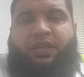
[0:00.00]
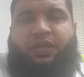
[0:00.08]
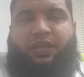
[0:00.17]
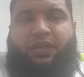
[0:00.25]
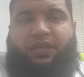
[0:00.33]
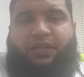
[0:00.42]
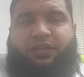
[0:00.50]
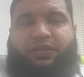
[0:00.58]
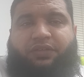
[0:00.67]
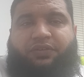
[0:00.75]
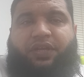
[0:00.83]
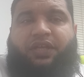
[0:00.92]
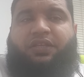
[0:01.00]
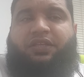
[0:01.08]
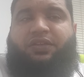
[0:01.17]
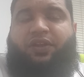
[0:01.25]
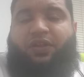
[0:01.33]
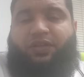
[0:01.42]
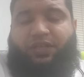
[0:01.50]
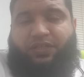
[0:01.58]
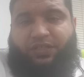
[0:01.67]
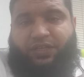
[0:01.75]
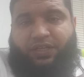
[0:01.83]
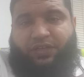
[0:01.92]
and any rock
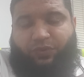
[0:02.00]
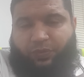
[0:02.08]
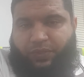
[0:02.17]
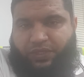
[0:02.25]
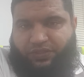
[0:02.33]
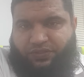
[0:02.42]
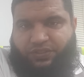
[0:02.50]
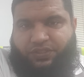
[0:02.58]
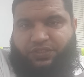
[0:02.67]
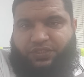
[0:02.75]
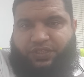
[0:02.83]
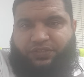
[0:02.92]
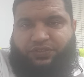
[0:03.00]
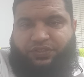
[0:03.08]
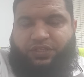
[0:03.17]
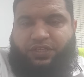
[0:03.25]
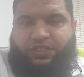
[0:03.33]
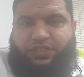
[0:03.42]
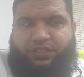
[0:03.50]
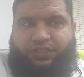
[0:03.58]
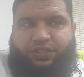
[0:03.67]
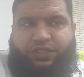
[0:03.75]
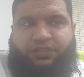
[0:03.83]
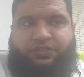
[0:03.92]
aggregate will be considered as
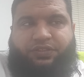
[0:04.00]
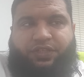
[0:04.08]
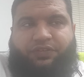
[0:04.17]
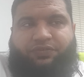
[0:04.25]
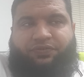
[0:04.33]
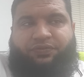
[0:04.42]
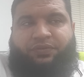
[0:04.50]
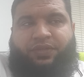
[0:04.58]
deleterious if